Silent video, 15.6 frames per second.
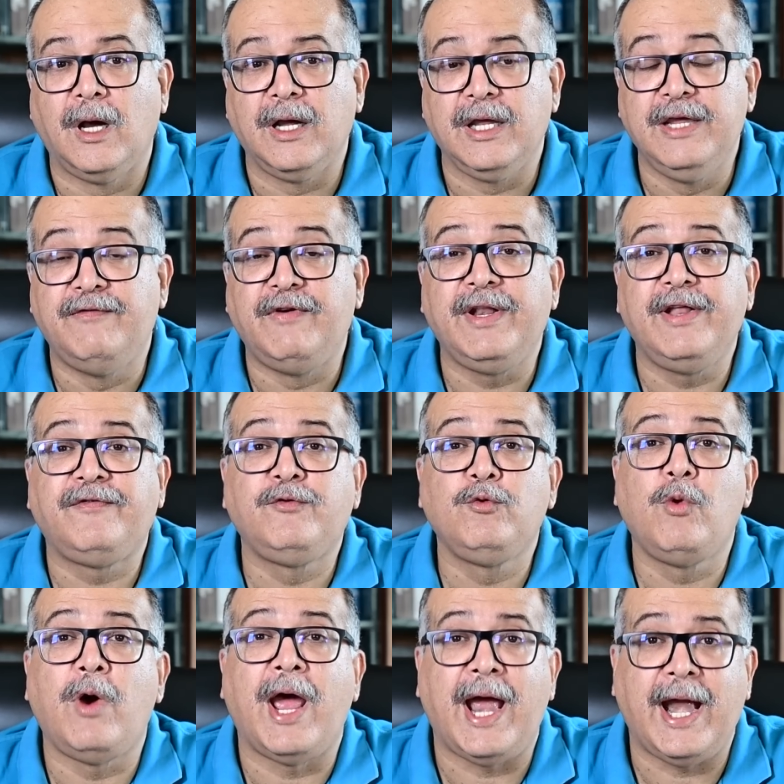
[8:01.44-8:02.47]
Even if
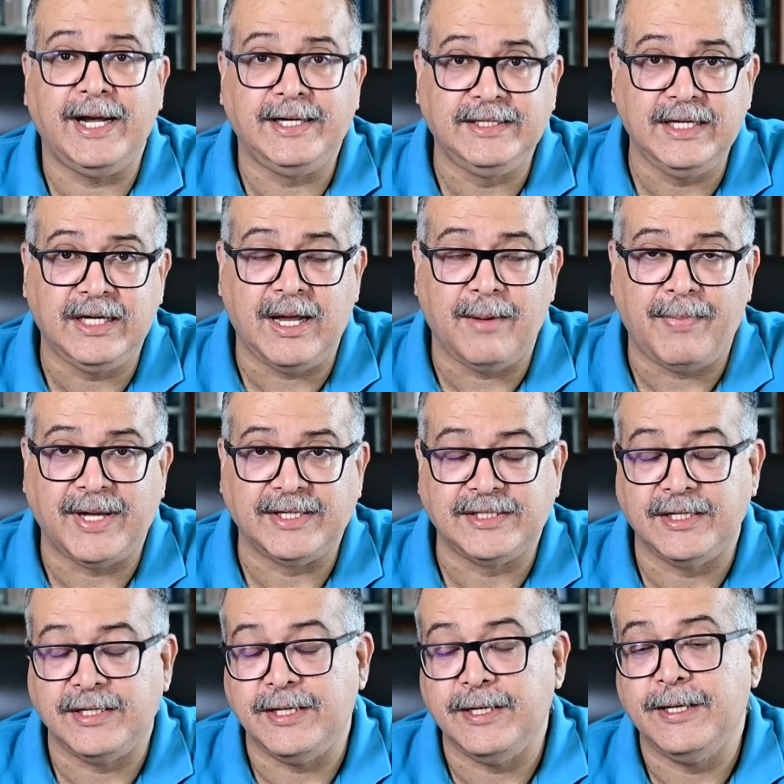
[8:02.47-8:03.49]
you had the
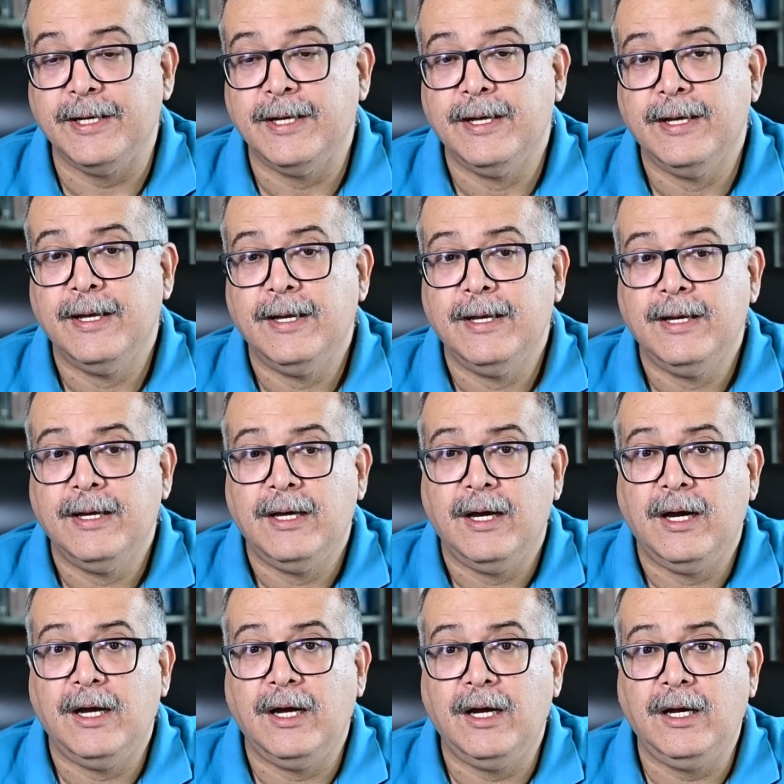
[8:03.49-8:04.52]
capacity,
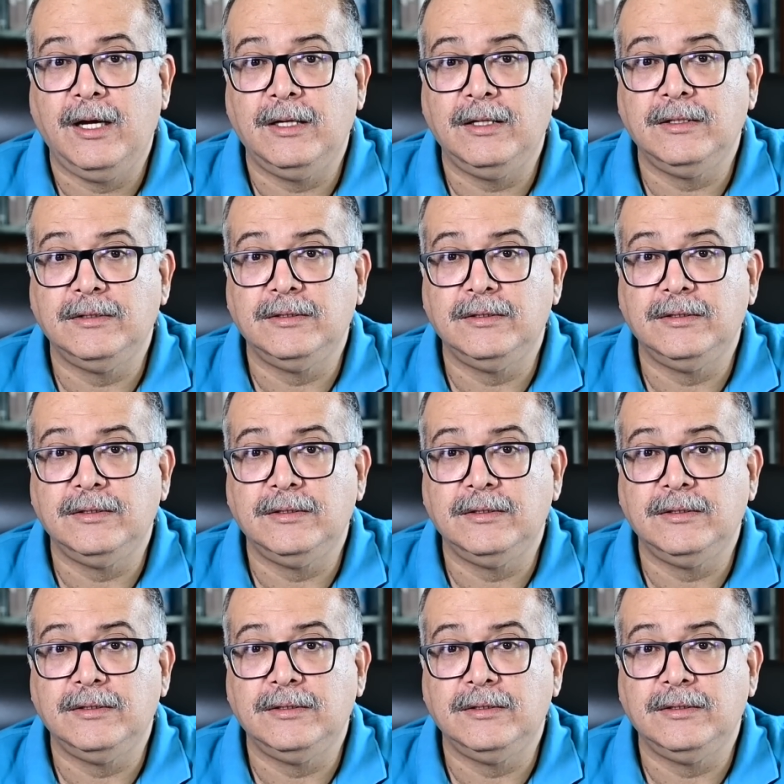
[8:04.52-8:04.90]
uh,